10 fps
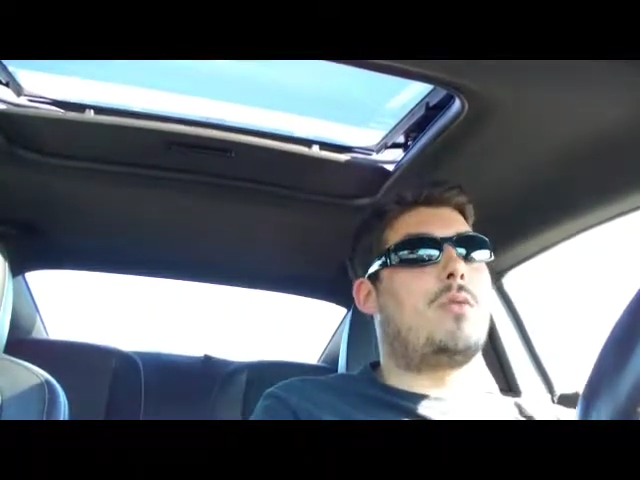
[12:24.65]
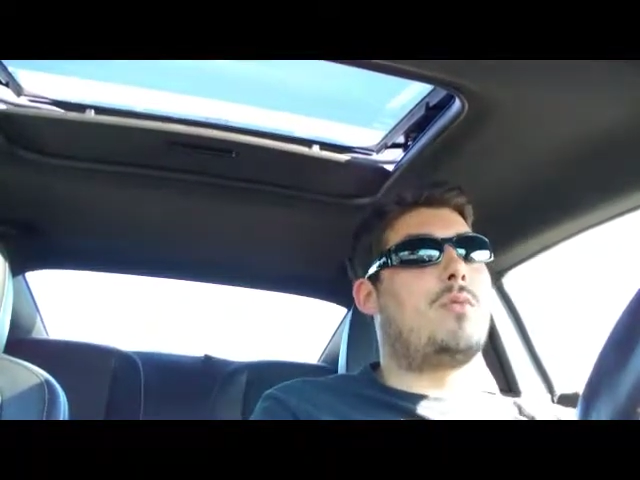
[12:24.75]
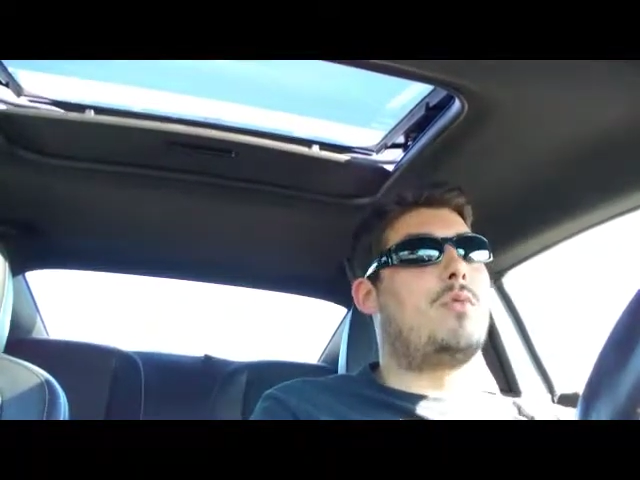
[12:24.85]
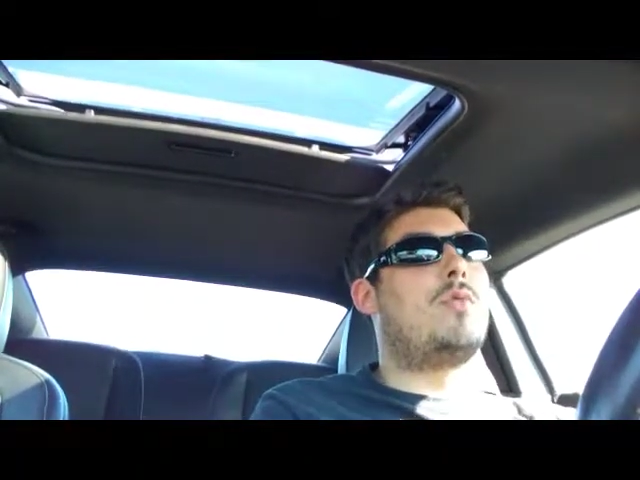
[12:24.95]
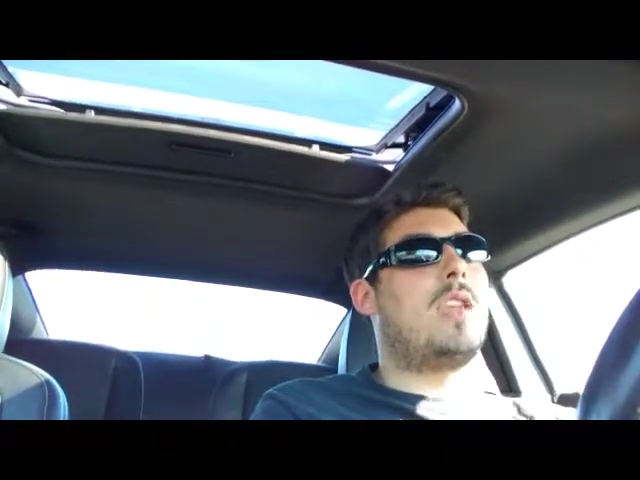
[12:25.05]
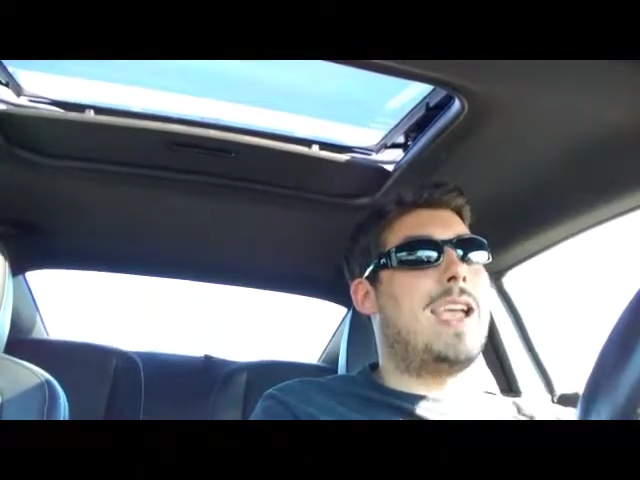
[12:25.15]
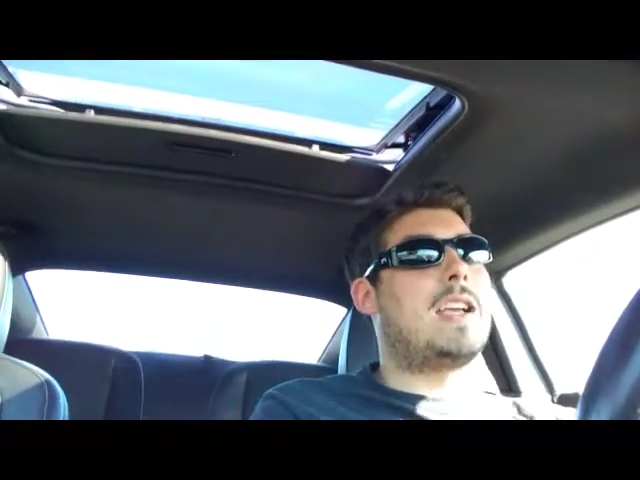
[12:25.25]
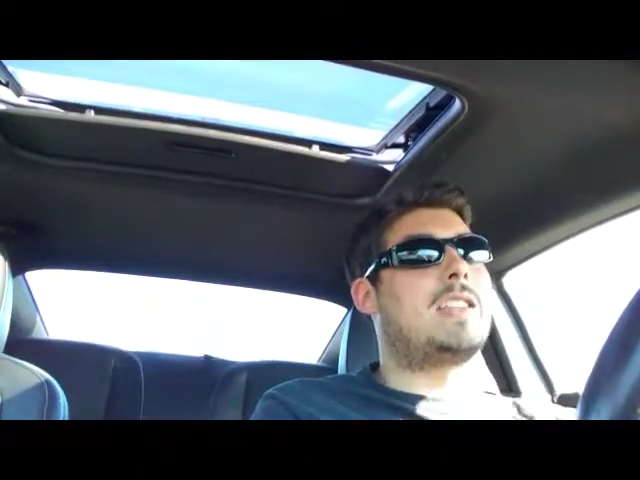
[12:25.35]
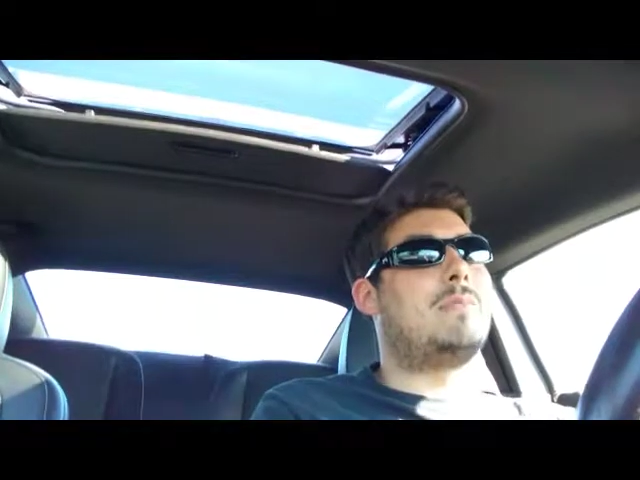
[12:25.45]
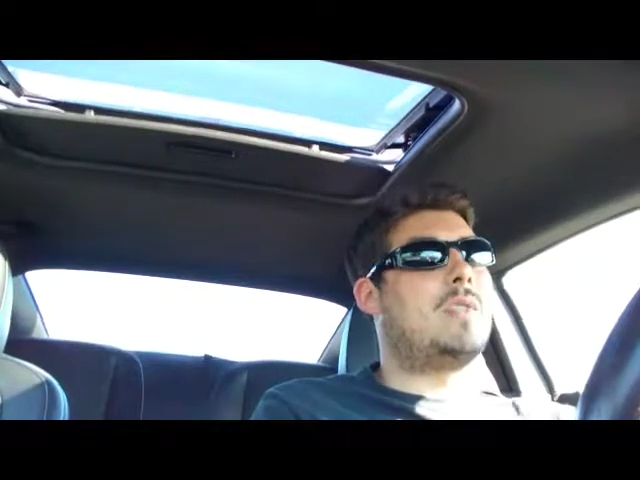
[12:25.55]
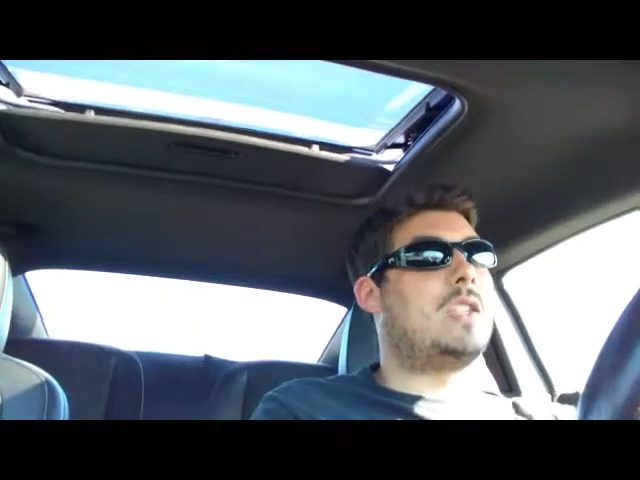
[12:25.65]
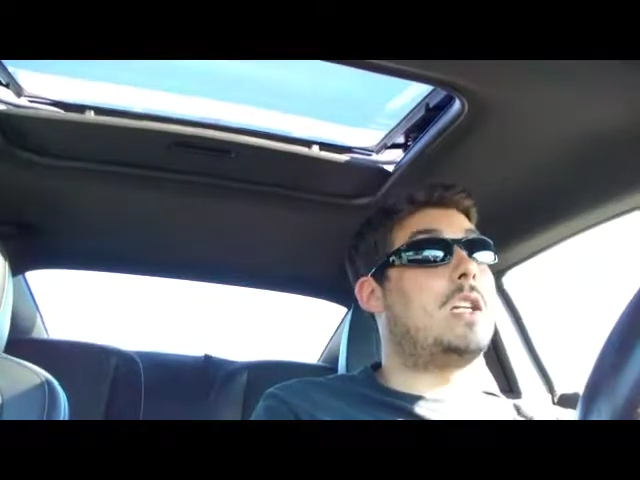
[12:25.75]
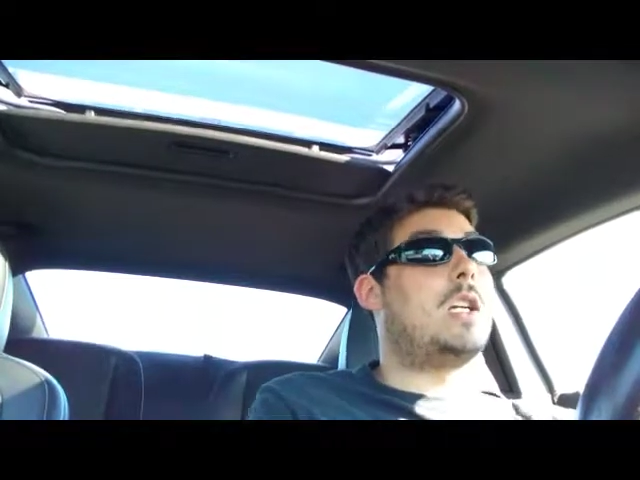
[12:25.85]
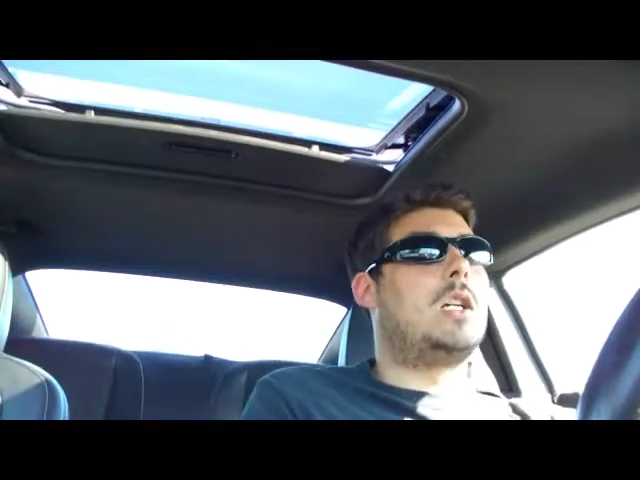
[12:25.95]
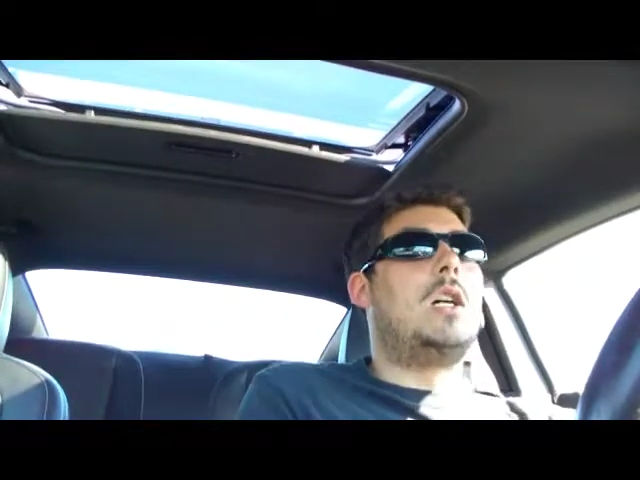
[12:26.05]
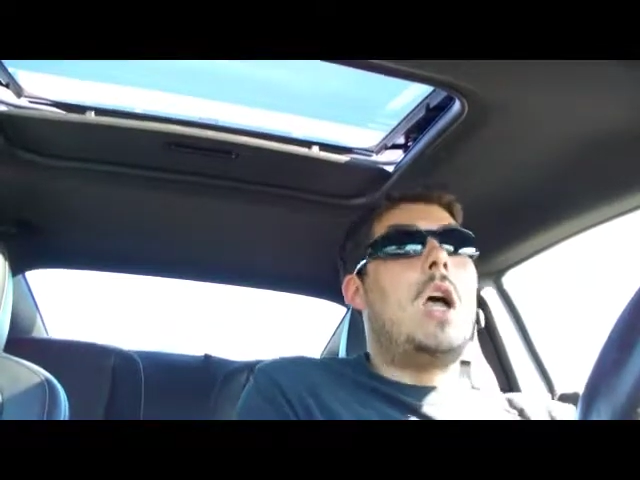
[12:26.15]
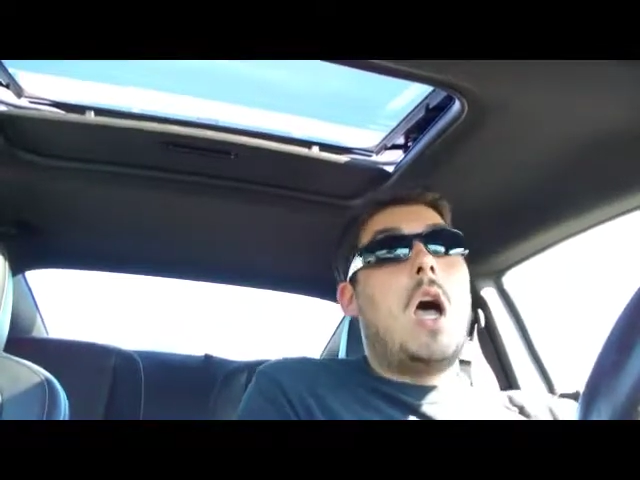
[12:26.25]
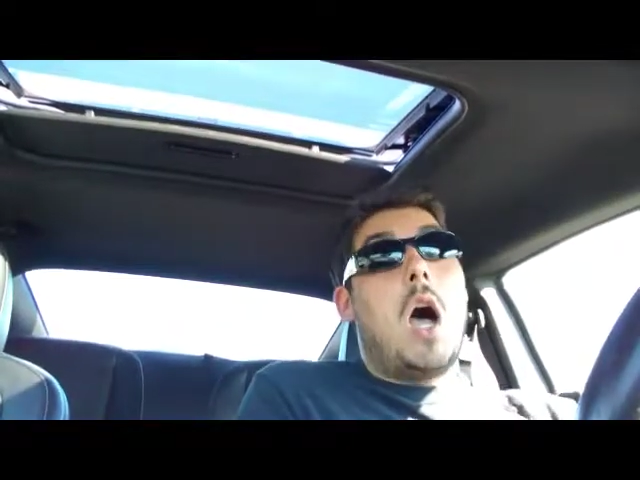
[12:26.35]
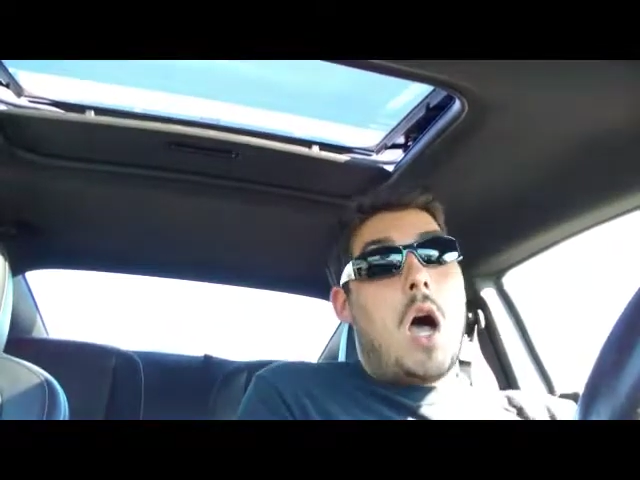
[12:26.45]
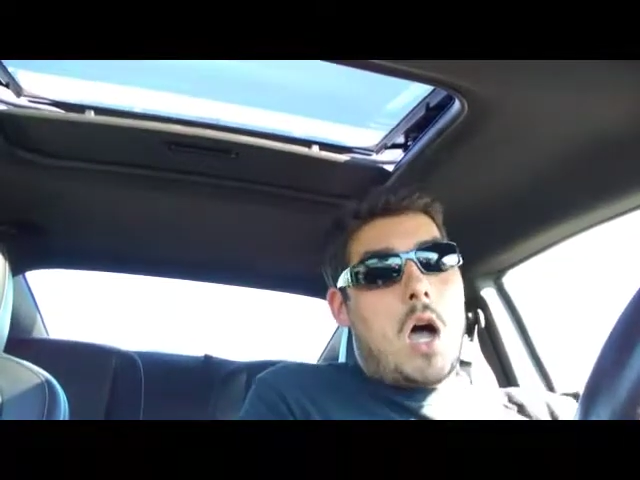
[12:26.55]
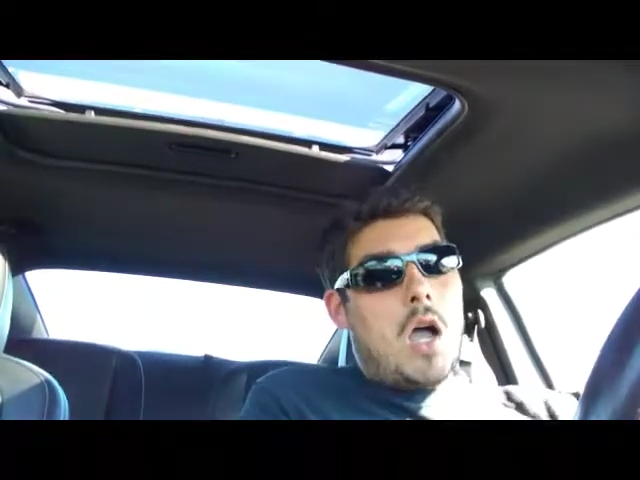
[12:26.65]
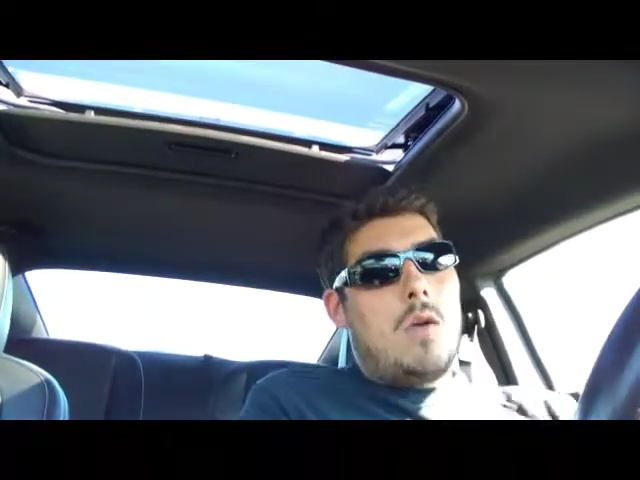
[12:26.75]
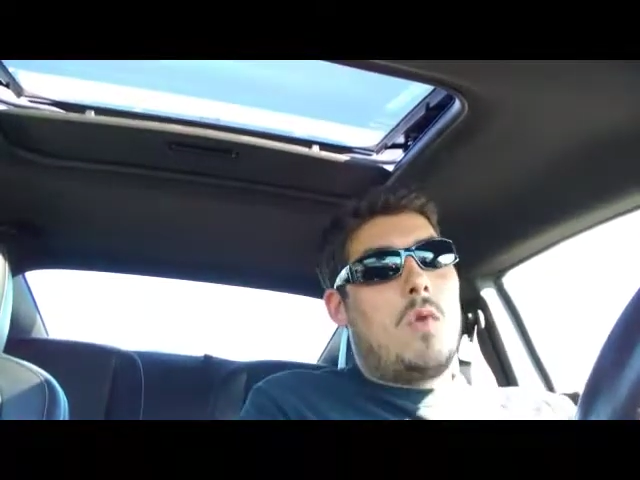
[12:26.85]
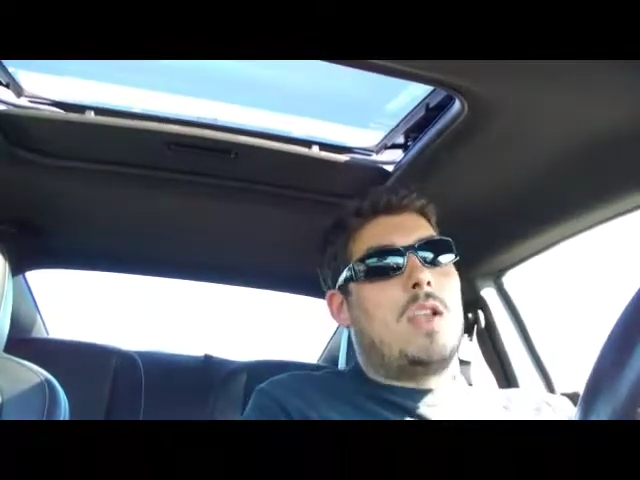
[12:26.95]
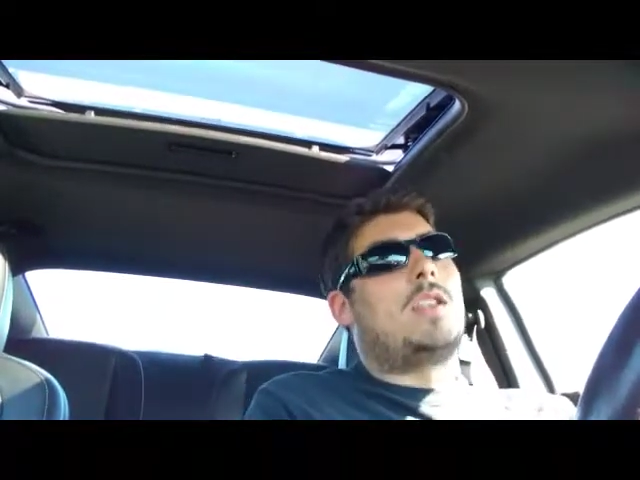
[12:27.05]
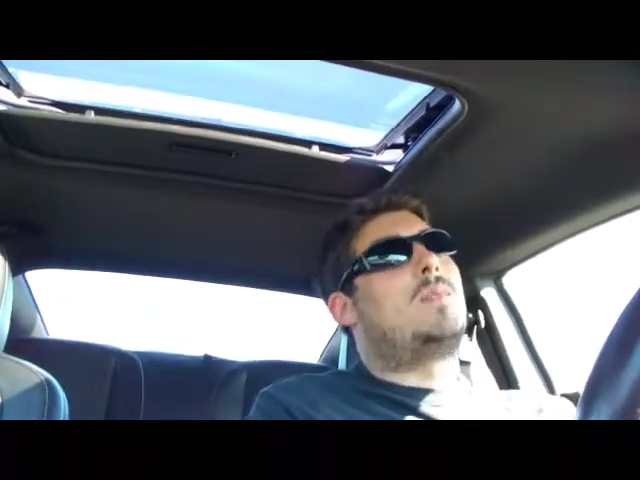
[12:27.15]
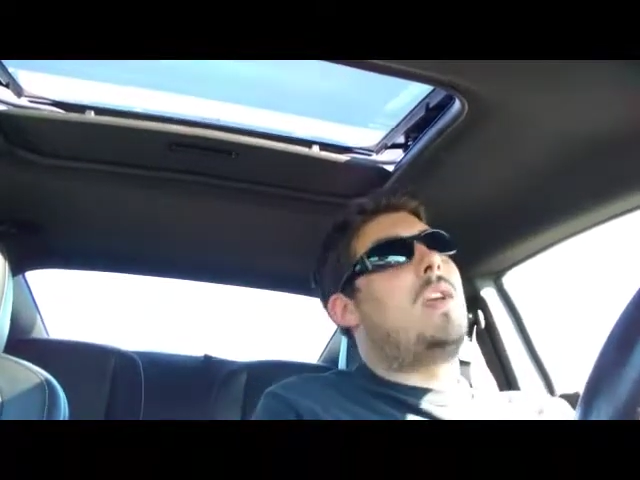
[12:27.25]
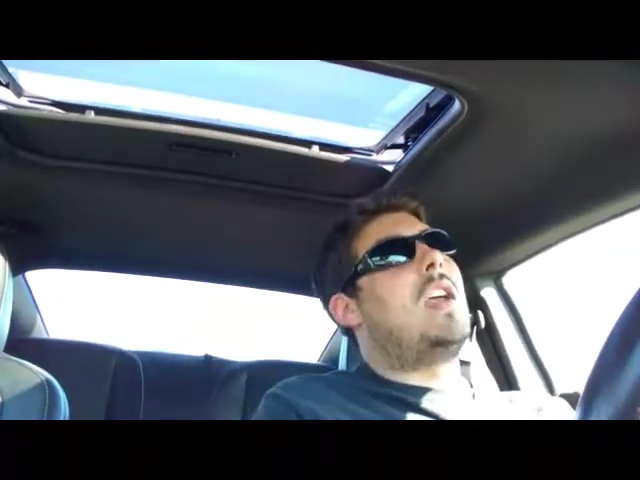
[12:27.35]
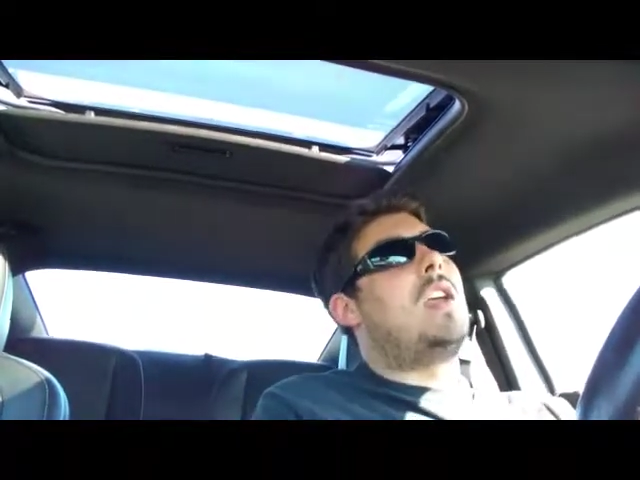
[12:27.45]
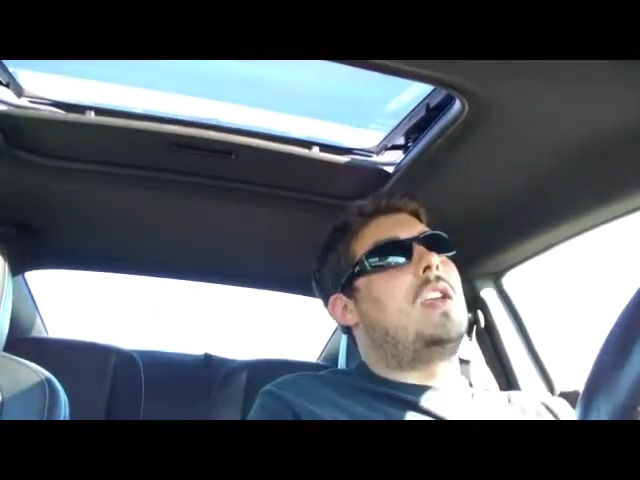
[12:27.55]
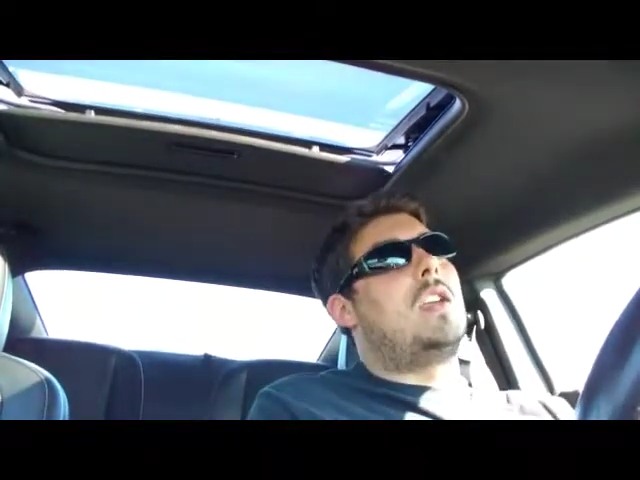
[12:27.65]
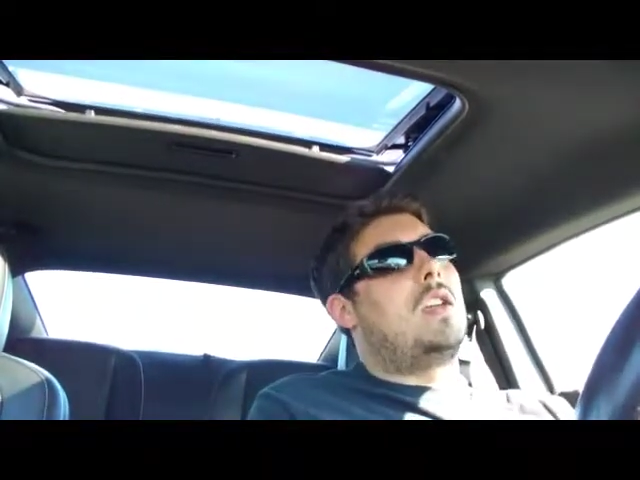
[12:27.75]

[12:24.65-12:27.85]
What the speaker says: through the gasket material. I went and spent